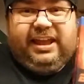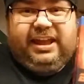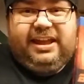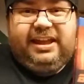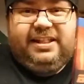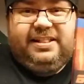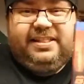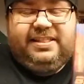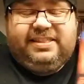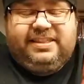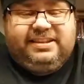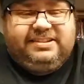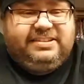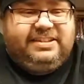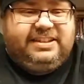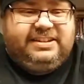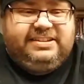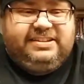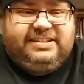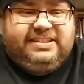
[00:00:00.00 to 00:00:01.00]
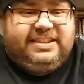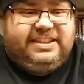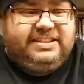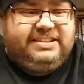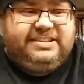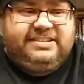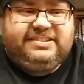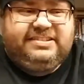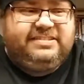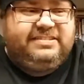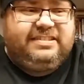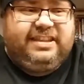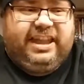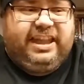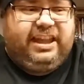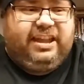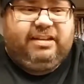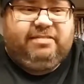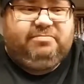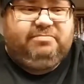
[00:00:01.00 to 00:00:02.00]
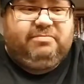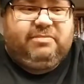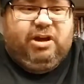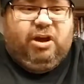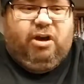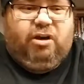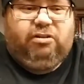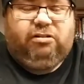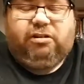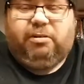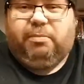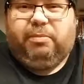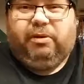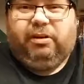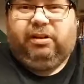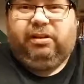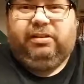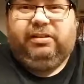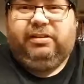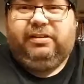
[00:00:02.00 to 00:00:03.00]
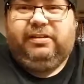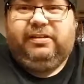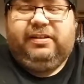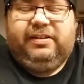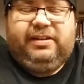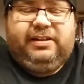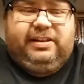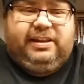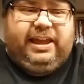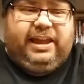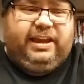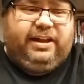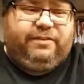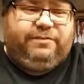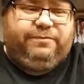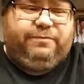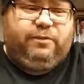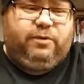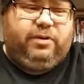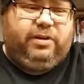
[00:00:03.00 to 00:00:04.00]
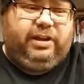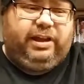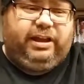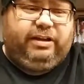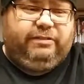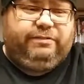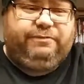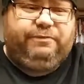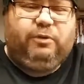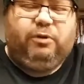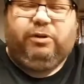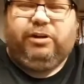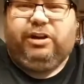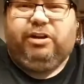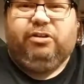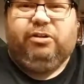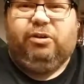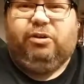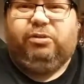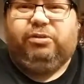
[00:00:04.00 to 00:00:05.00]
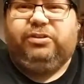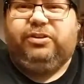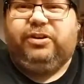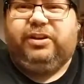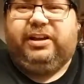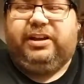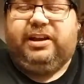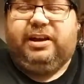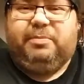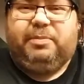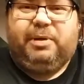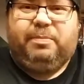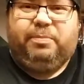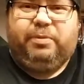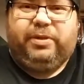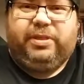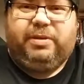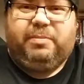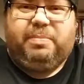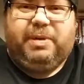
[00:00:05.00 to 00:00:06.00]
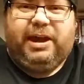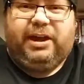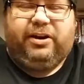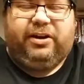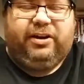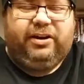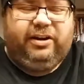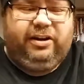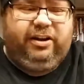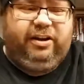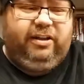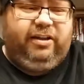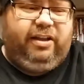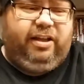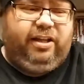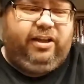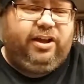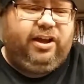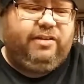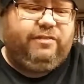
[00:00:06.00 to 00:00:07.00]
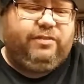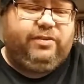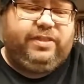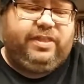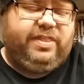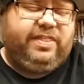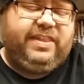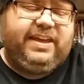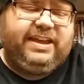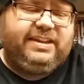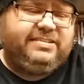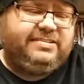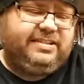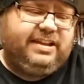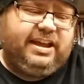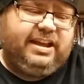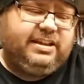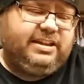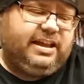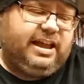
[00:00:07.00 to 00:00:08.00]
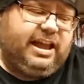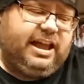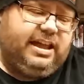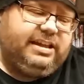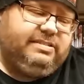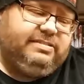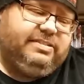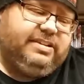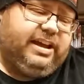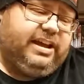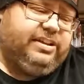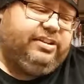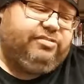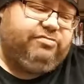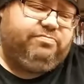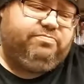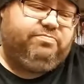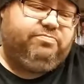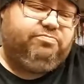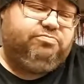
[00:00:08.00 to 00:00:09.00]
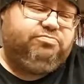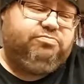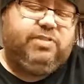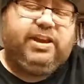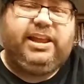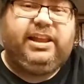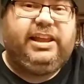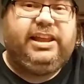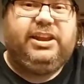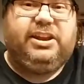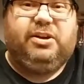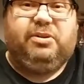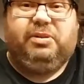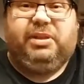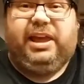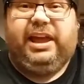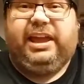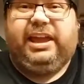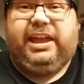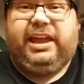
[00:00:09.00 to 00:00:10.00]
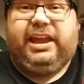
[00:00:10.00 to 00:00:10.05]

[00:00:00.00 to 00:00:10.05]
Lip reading: This is, like, horrible. Like a 4-year-old could have come up with a better cover than this. I just really don't like it.